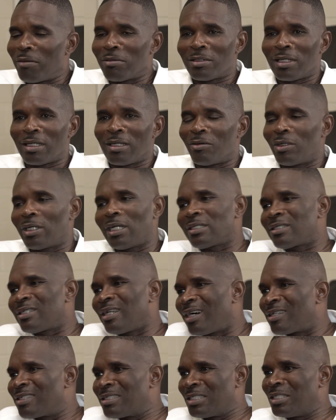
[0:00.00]
think, well, that's
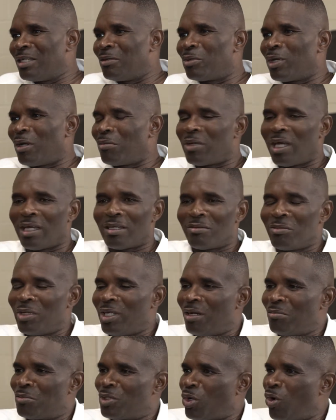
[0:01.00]
Dr. Chipman. I'm like, man,
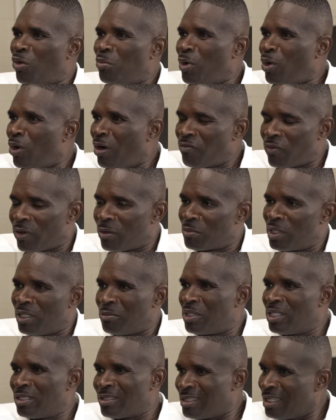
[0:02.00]
I'm Joe Blow. I'm from
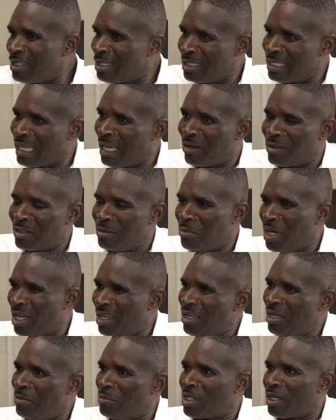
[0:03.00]
Liberty City down in
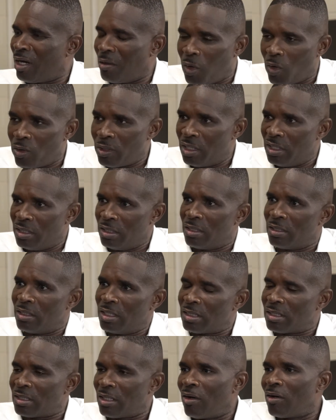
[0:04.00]
Miami. Come on in here.
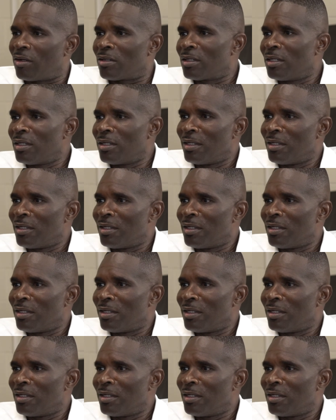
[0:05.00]
Let's talk.